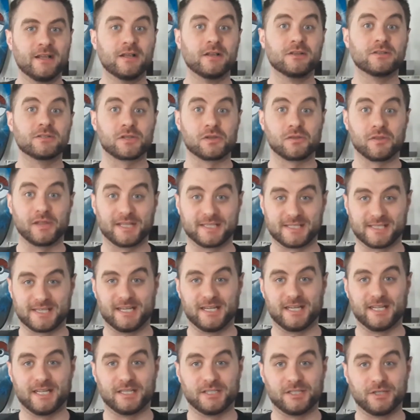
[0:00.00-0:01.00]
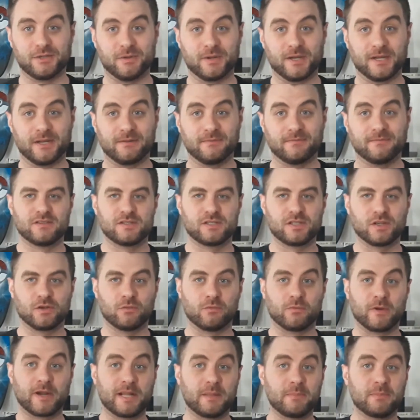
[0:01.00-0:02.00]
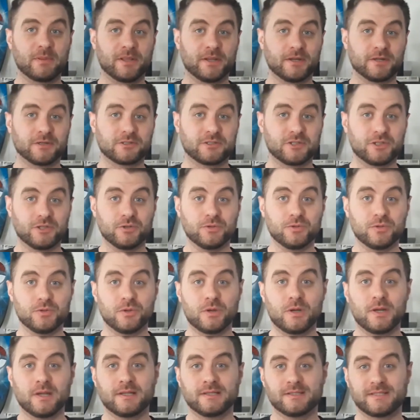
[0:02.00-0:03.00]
so let's get into it. So Ready Player 2